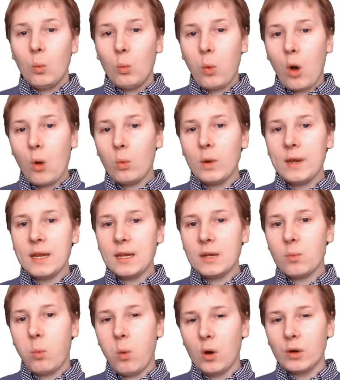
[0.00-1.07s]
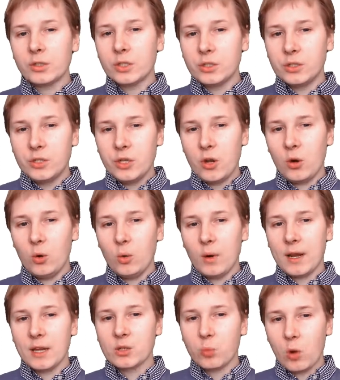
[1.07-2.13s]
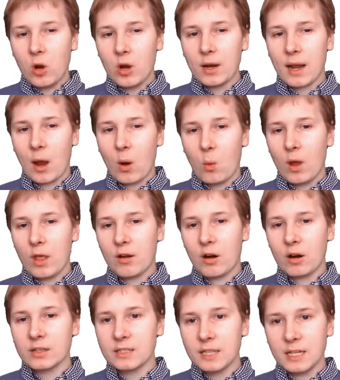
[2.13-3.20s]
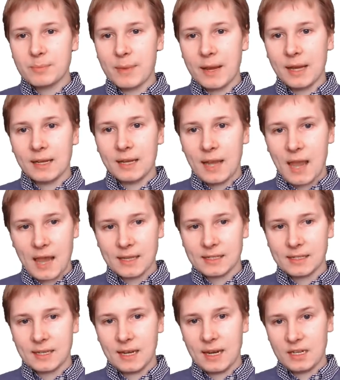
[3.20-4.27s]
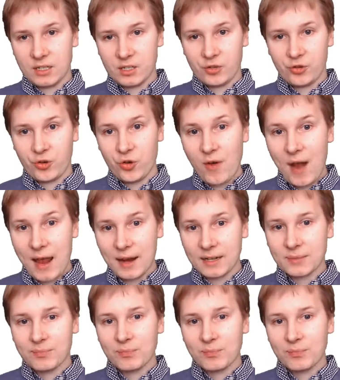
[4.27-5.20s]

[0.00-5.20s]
What we want to do is work out whether our 6-bit guess is correct.